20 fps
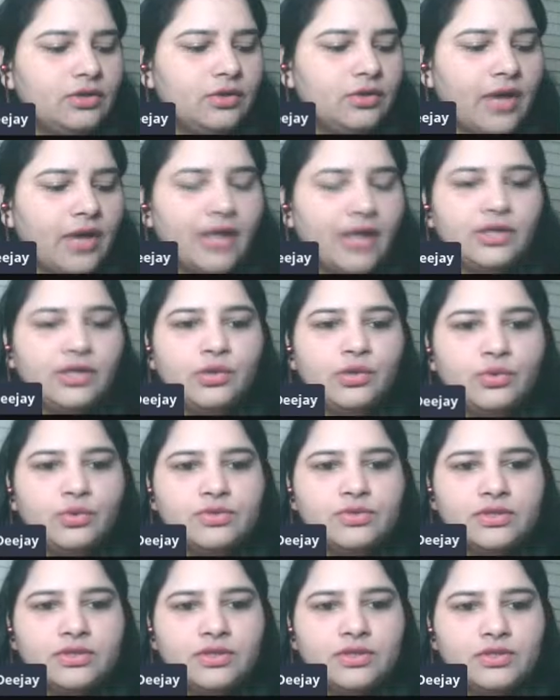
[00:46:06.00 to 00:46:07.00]
You can
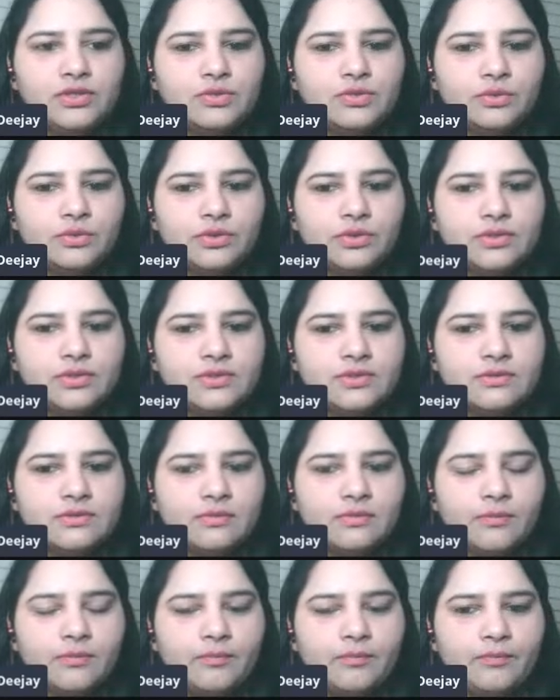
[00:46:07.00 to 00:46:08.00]
use these words,
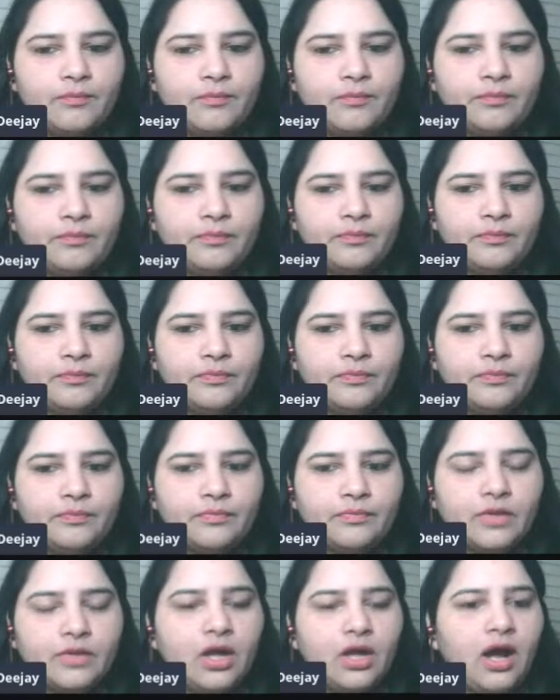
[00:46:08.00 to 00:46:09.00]

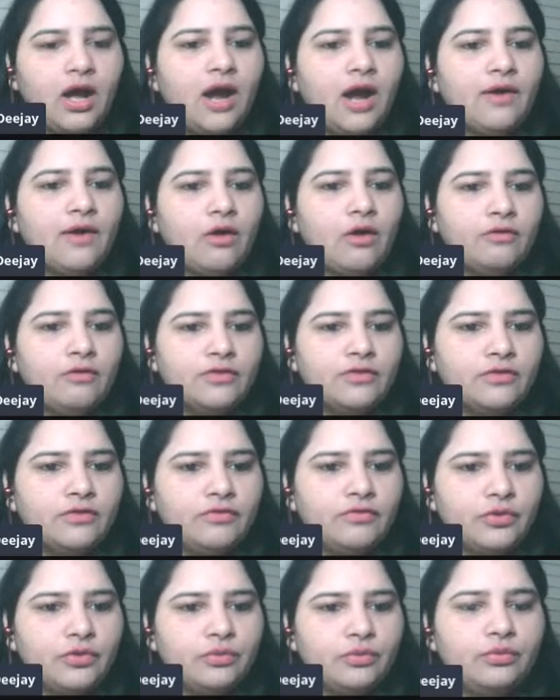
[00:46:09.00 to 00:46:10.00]
are of the
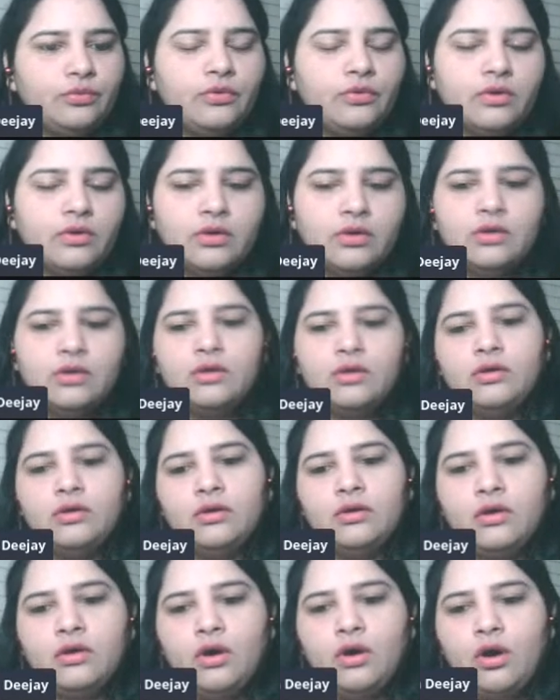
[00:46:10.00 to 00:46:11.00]
view,
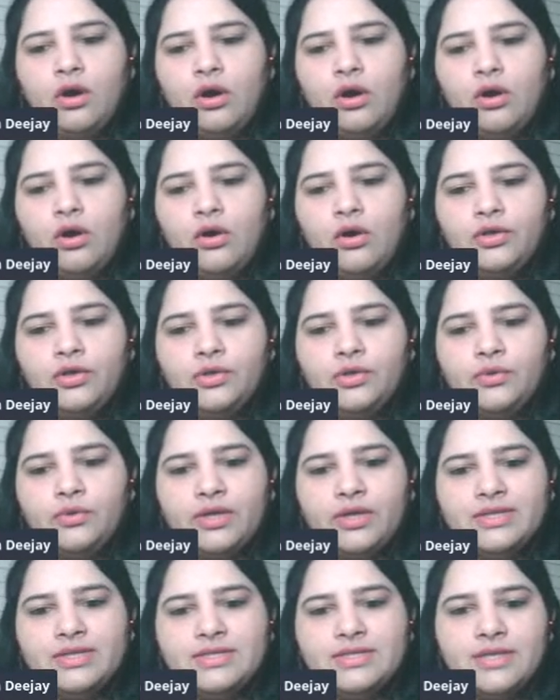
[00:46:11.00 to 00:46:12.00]
or you
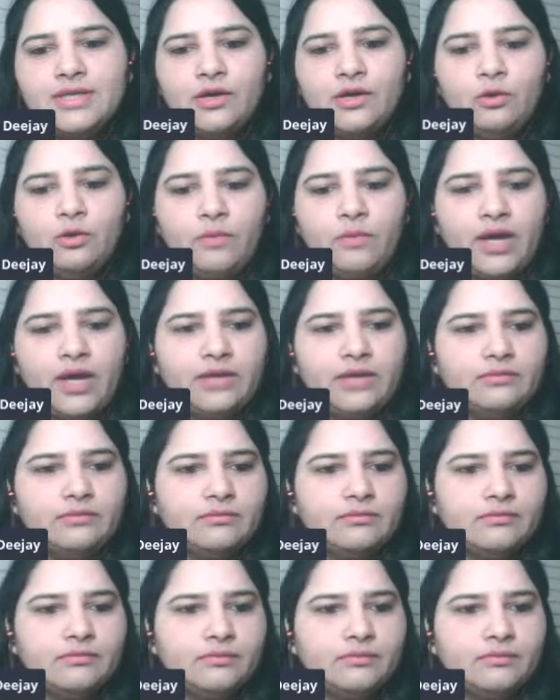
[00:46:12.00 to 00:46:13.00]
can say opine.